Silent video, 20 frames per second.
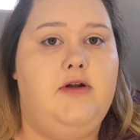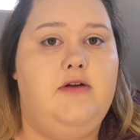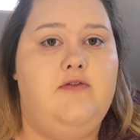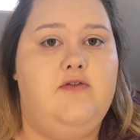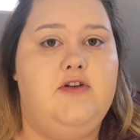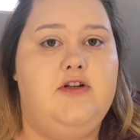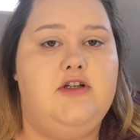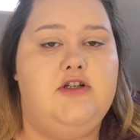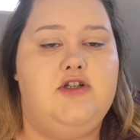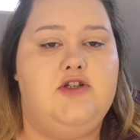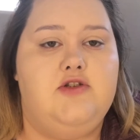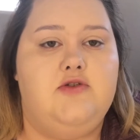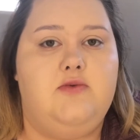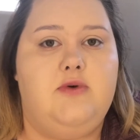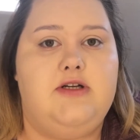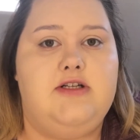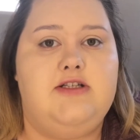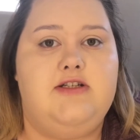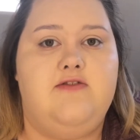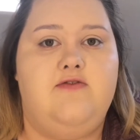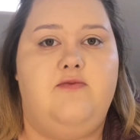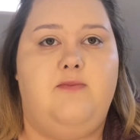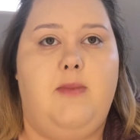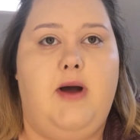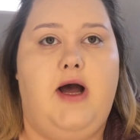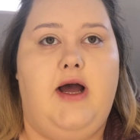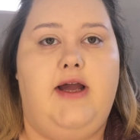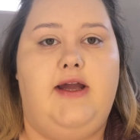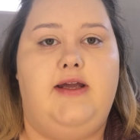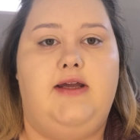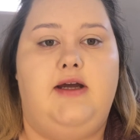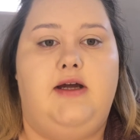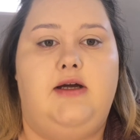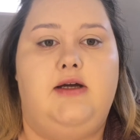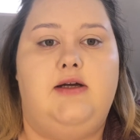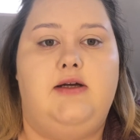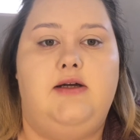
I'm gonna finish the rest of my